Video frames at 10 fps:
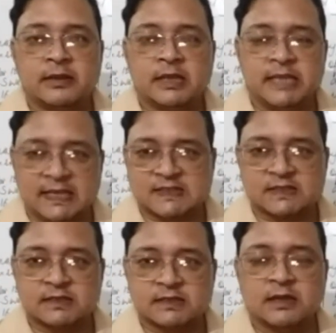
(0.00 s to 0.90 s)

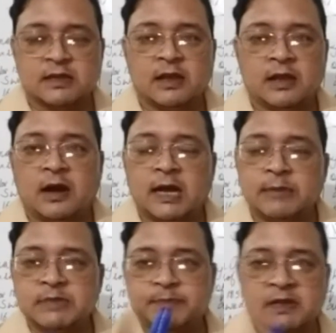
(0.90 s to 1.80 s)
Yes, I
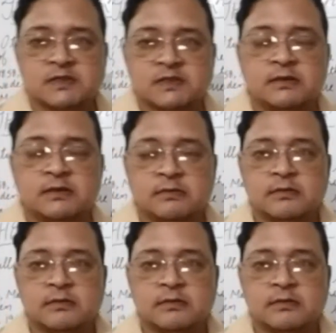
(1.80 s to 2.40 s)
am the person